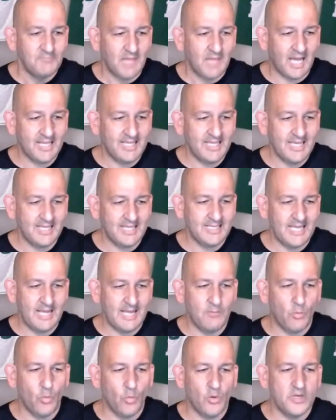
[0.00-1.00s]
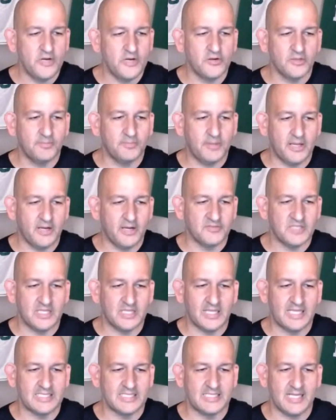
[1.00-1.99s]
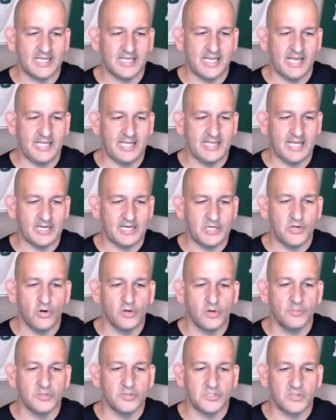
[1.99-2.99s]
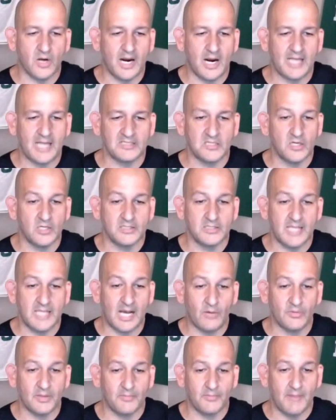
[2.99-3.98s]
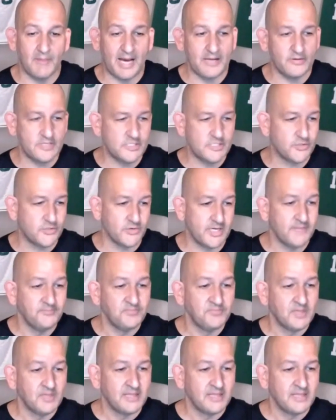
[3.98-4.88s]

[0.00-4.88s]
I can't name 1 year of the playoffs in the last decade that a notable star hasn't gone down with a minor injury